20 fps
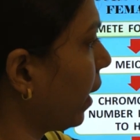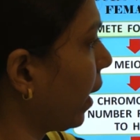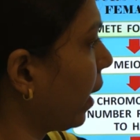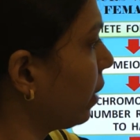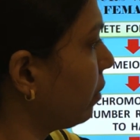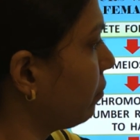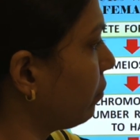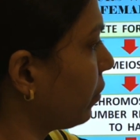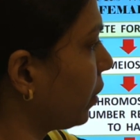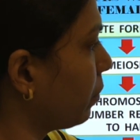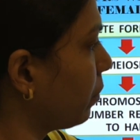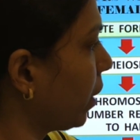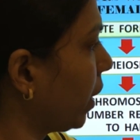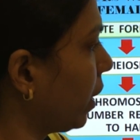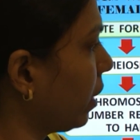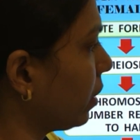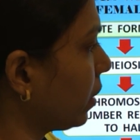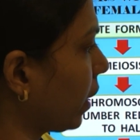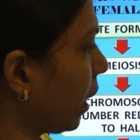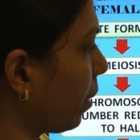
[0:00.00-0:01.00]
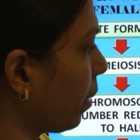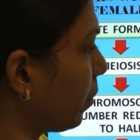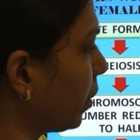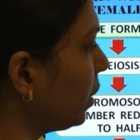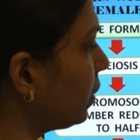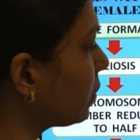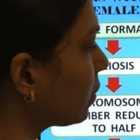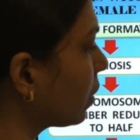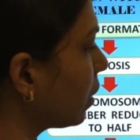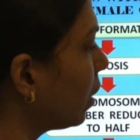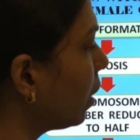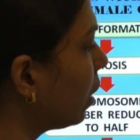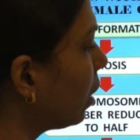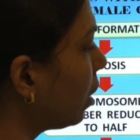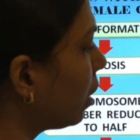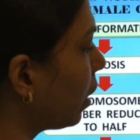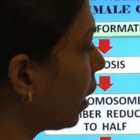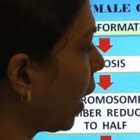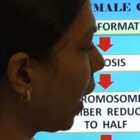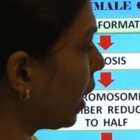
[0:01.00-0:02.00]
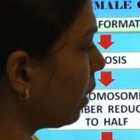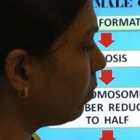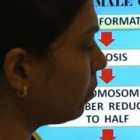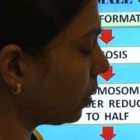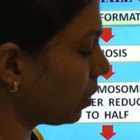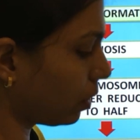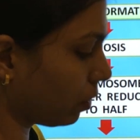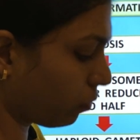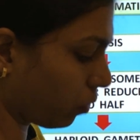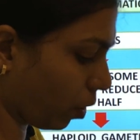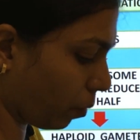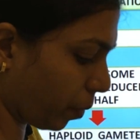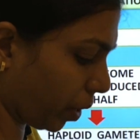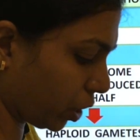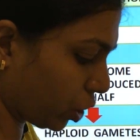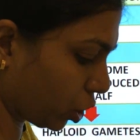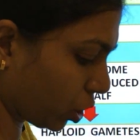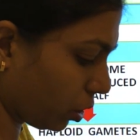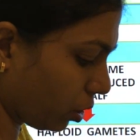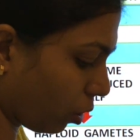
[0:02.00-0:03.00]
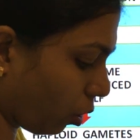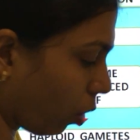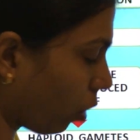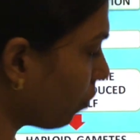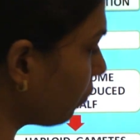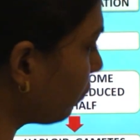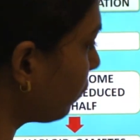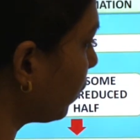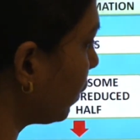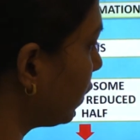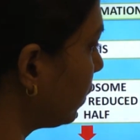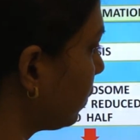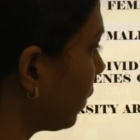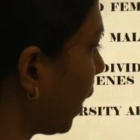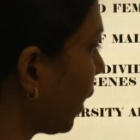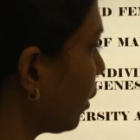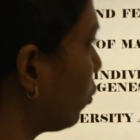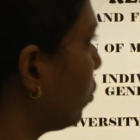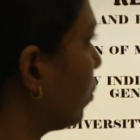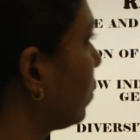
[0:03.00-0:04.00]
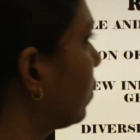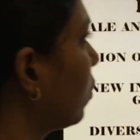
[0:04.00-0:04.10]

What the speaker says: and female gametes helps in the formation of zygote.